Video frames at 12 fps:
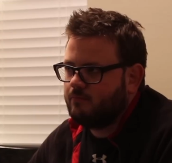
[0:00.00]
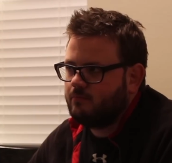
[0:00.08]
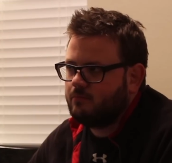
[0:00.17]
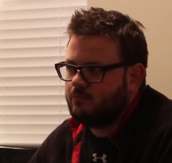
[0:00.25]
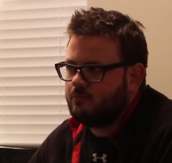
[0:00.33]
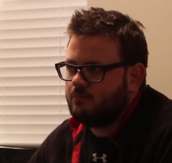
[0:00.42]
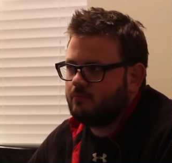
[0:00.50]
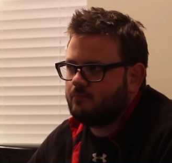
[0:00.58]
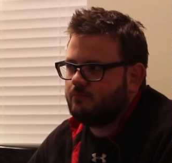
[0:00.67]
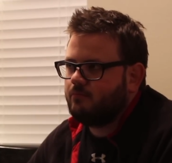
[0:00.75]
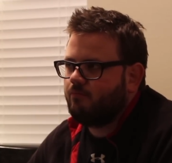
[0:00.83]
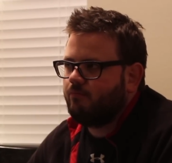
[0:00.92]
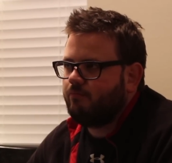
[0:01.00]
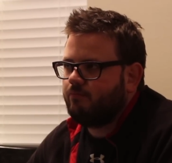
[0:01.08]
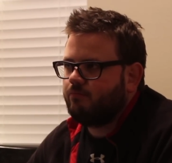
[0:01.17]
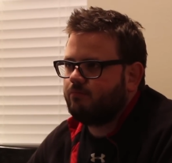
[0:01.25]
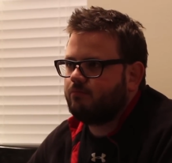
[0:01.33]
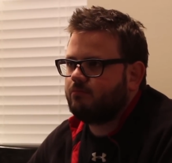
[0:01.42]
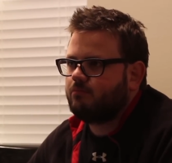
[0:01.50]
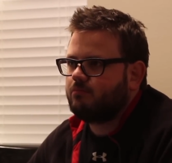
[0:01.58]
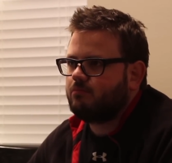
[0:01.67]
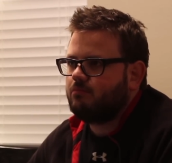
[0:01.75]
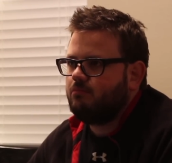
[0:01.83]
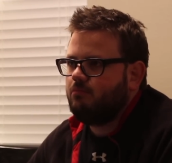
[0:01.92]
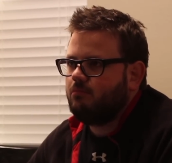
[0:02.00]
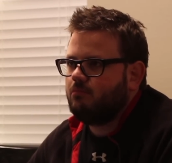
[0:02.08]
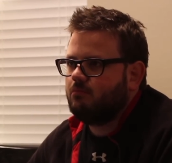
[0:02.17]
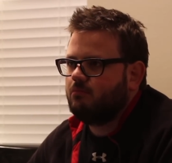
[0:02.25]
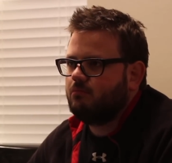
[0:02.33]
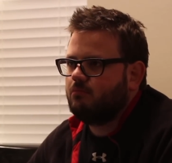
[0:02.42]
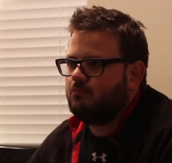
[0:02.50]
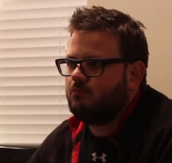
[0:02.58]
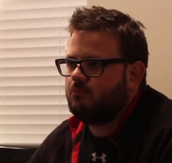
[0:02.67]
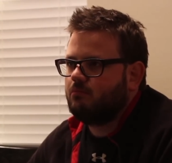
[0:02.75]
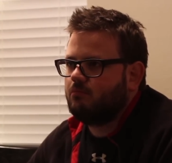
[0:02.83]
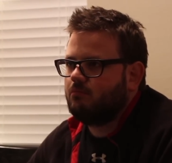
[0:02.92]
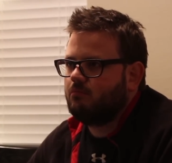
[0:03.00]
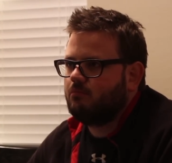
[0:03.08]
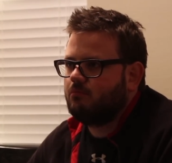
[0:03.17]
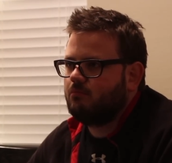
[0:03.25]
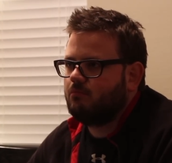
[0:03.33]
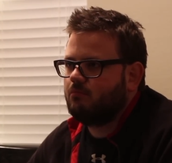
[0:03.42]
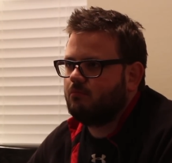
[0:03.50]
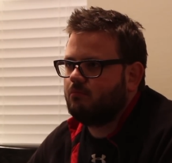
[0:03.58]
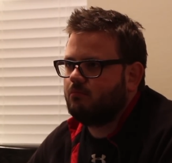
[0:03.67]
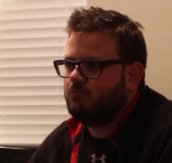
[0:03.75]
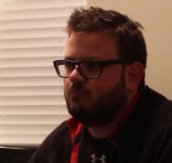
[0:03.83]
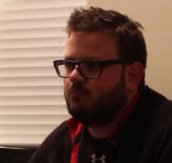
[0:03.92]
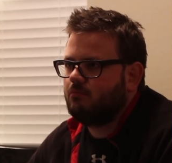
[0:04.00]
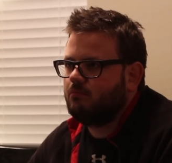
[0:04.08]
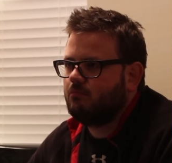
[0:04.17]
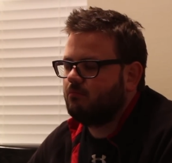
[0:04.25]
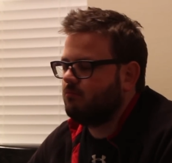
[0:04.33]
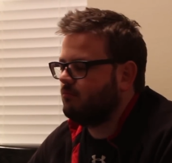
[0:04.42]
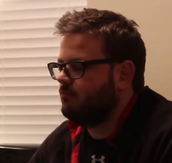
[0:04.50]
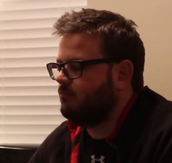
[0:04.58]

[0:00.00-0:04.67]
Nobody speaks.